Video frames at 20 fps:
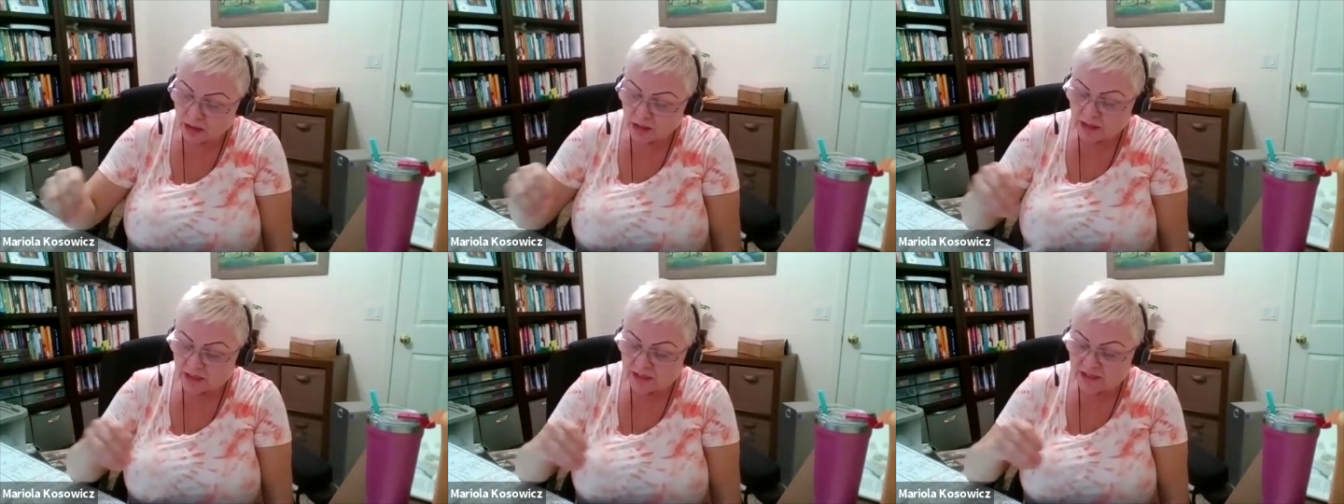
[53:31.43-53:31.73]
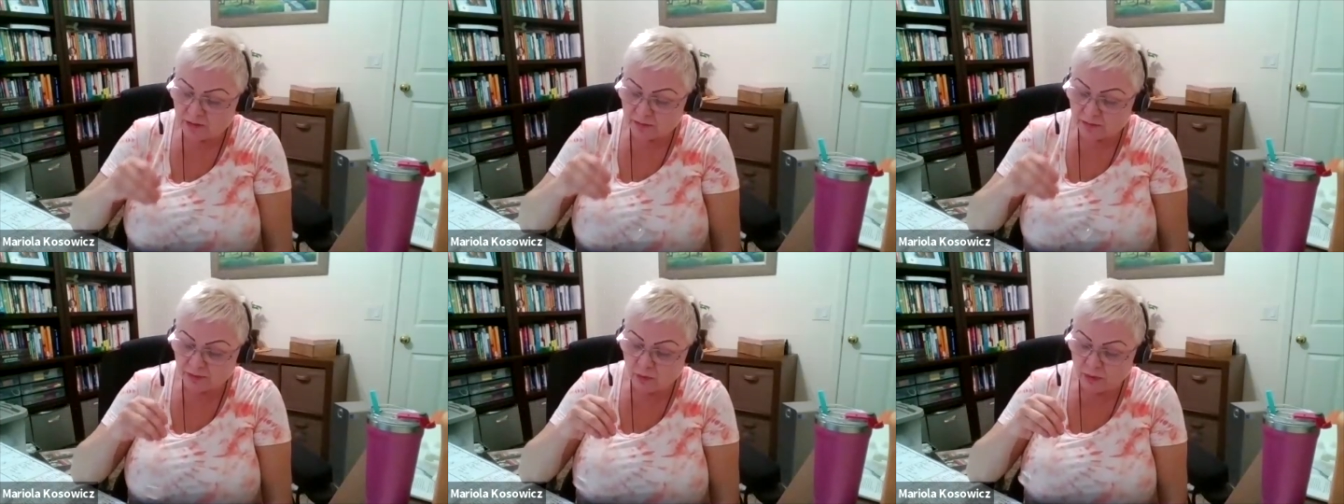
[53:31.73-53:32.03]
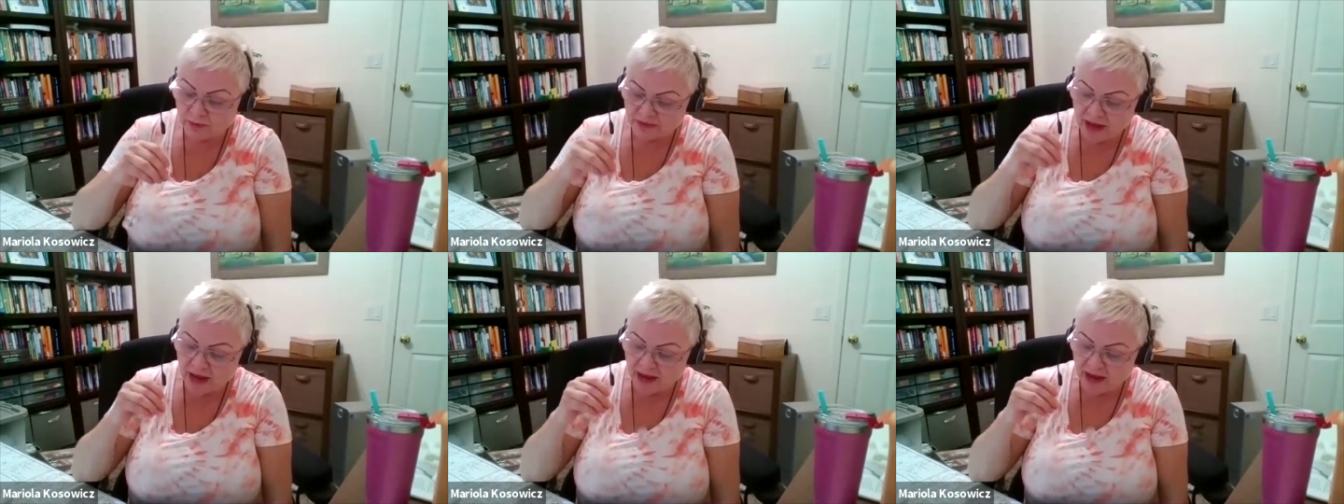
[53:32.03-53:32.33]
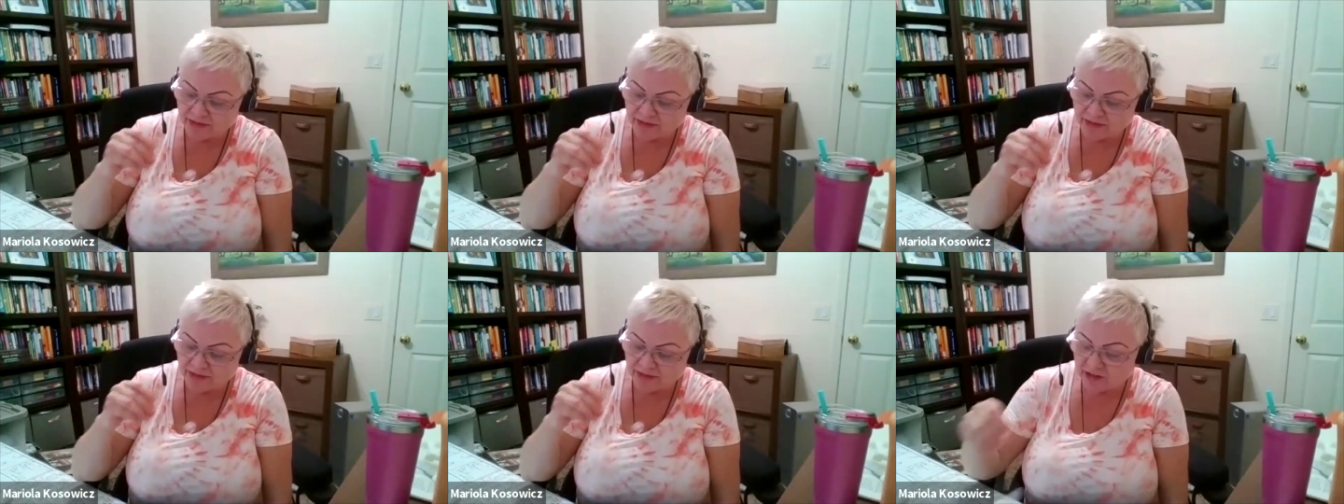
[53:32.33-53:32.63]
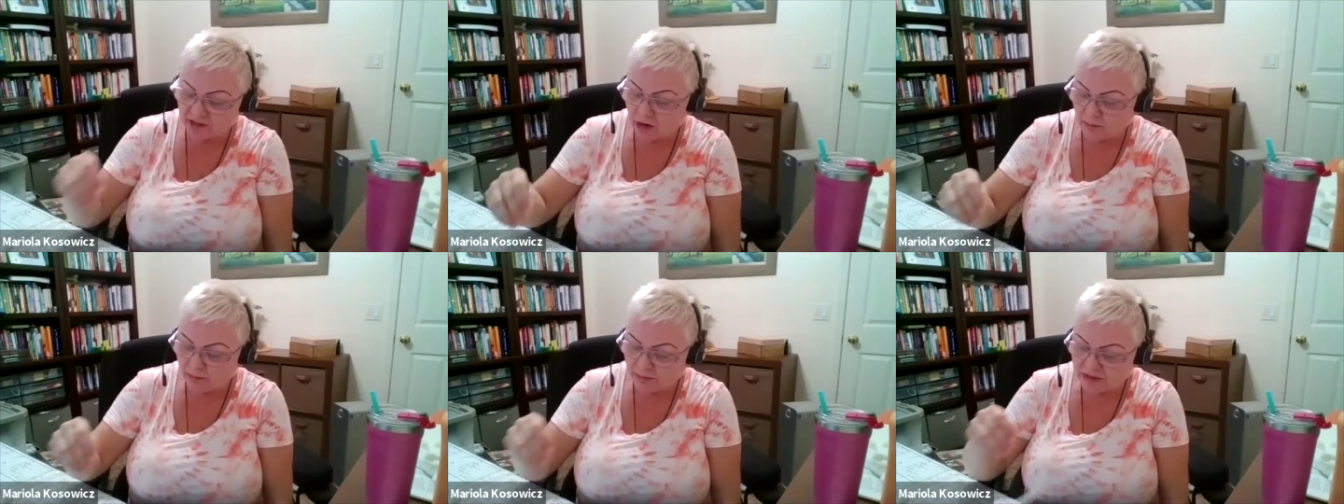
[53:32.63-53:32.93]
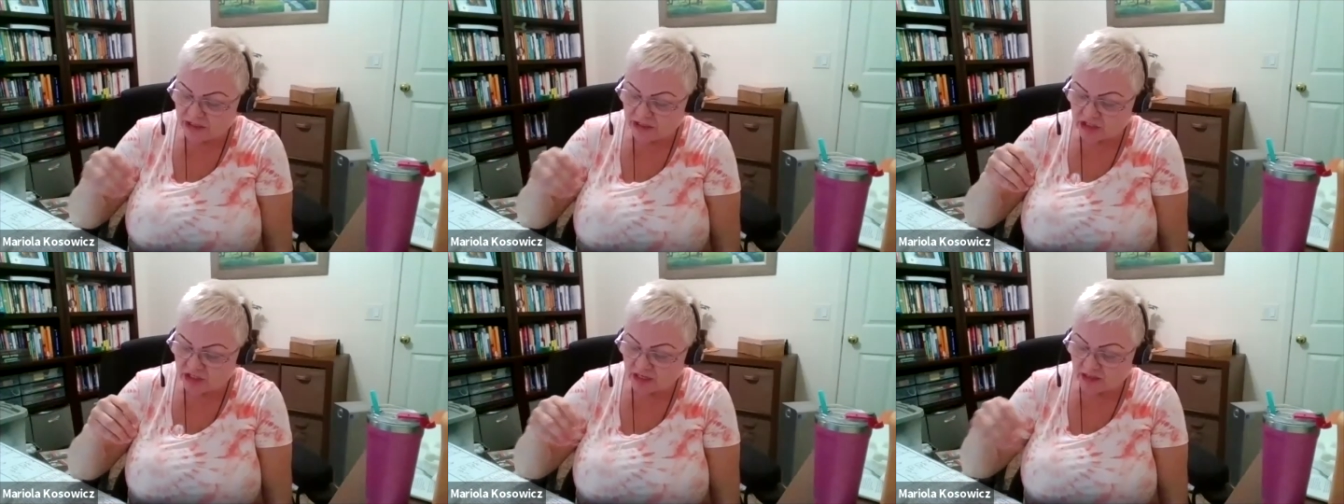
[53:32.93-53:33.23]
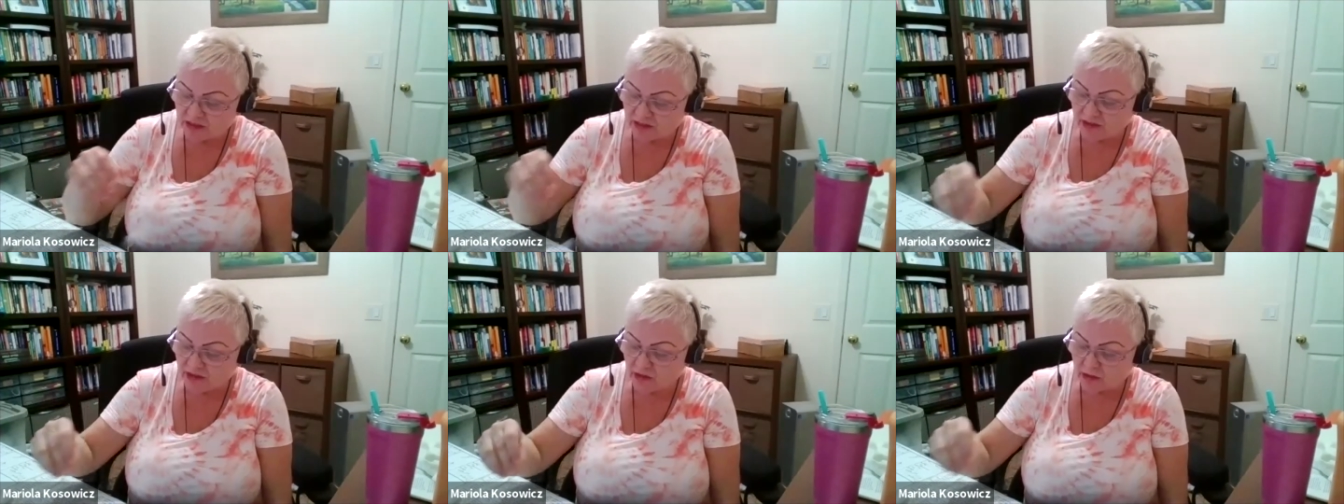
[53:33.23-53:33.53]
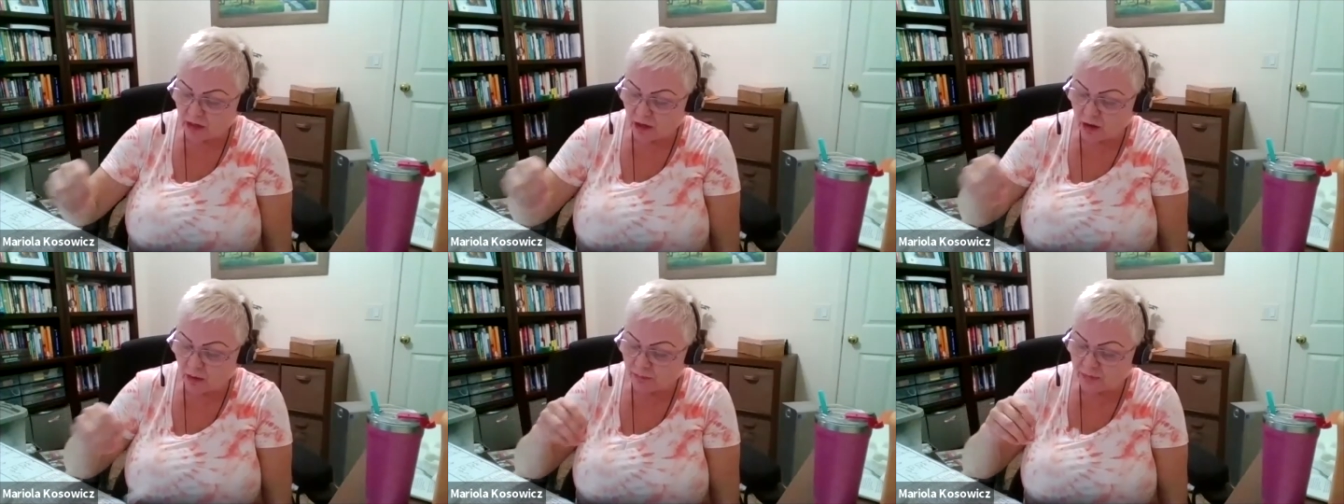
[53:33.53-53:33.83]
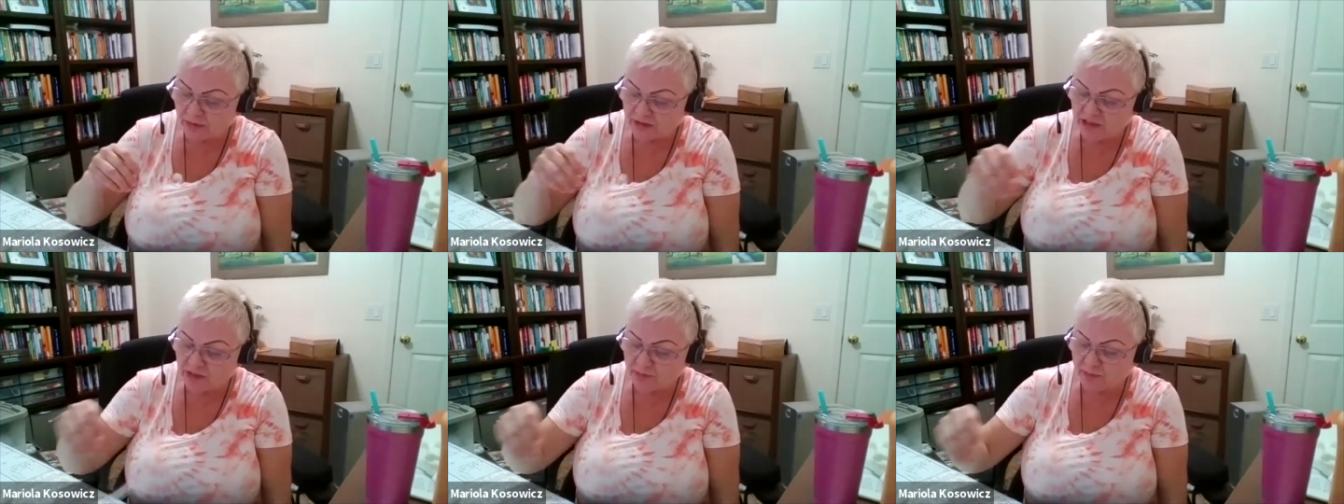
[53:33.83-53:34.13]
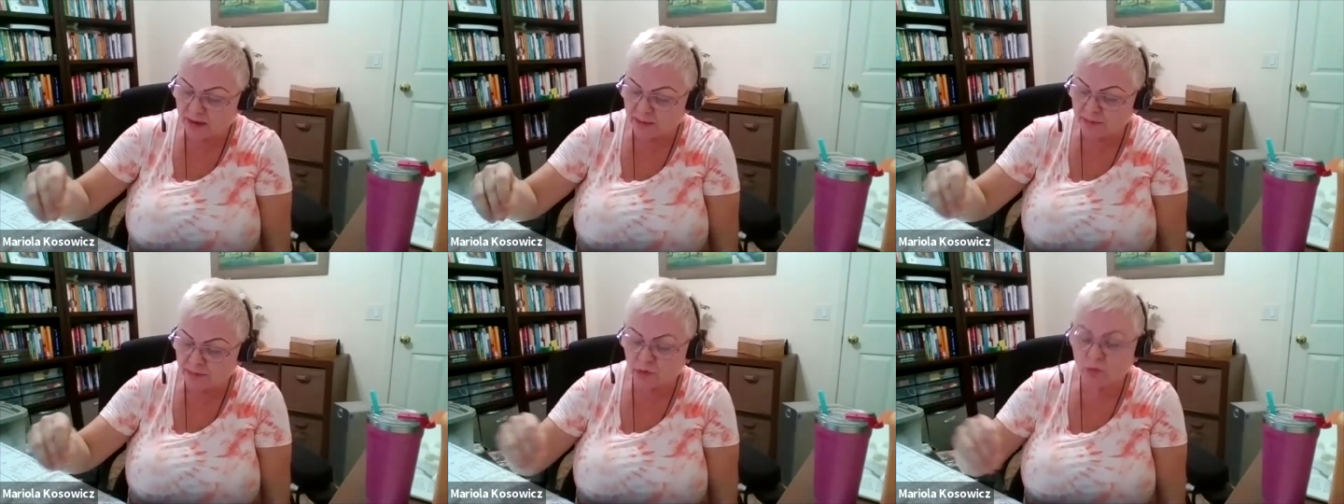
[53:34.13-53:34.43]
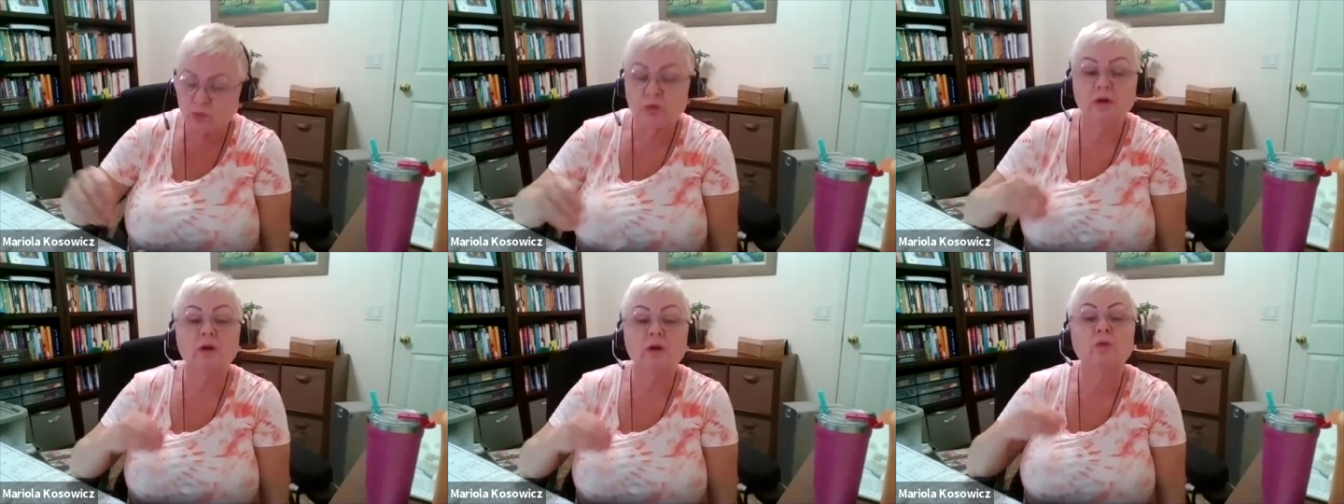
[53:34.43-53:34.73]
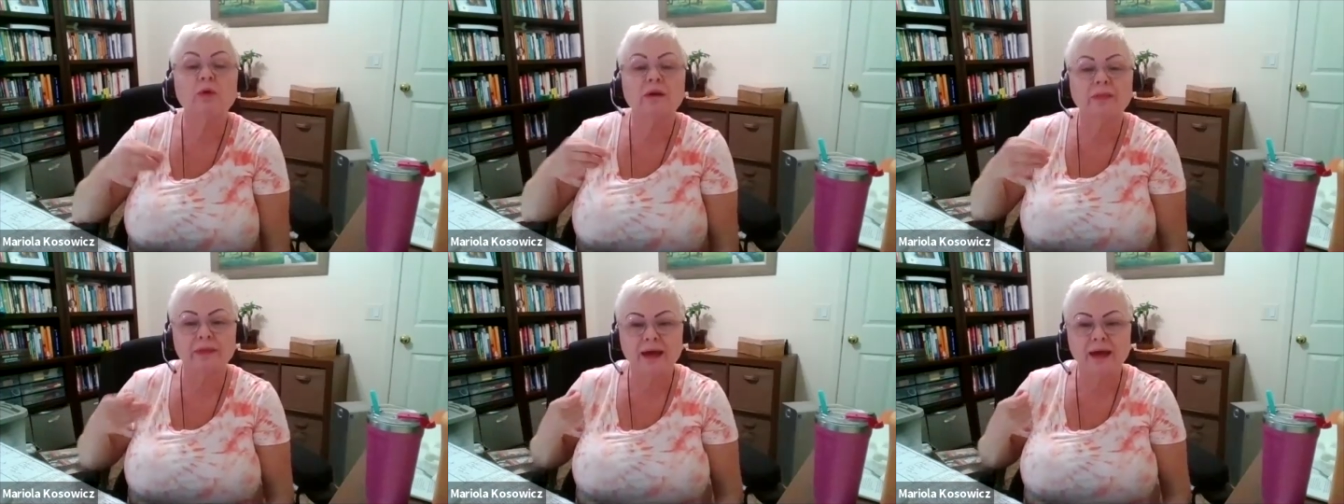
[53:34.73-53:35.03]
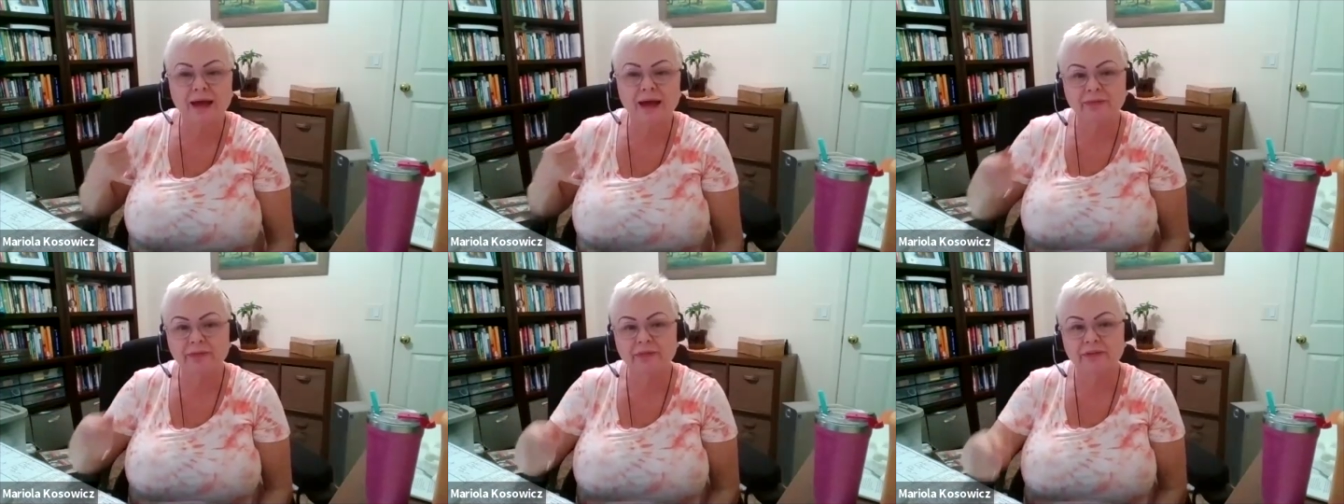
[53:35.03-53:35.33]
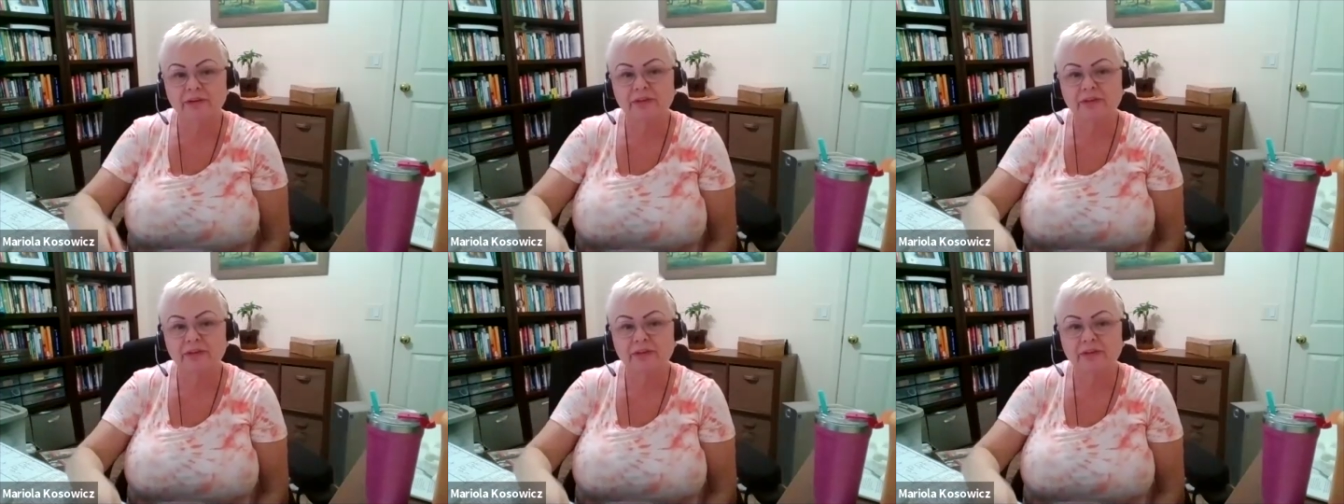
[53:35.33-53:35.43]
So 100, complete prep to work 100.